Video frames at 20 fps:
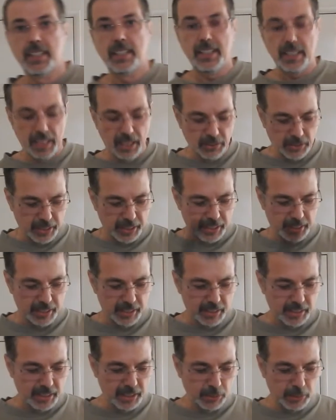Okay,
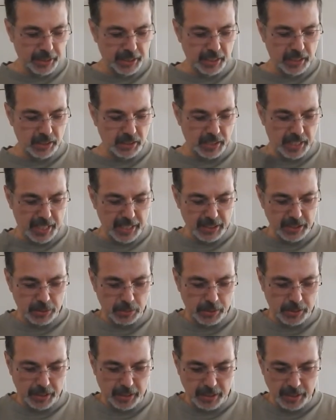here we go, last
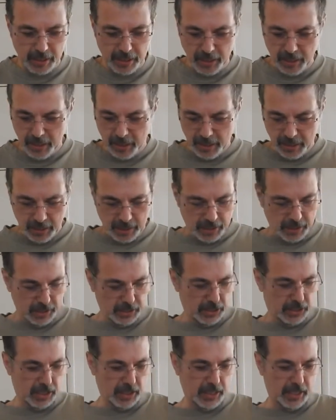one. Let's
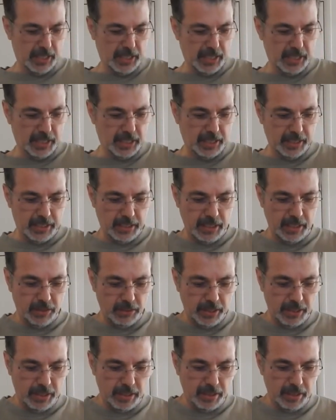see, I get that
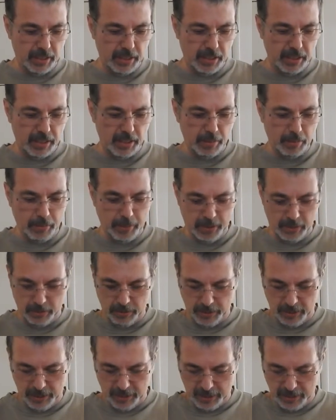right in the middle
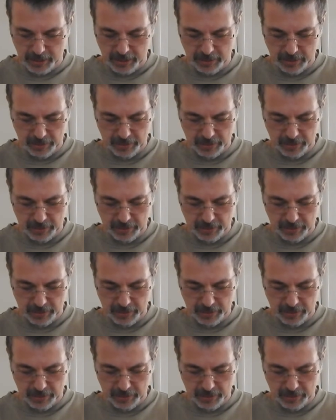there.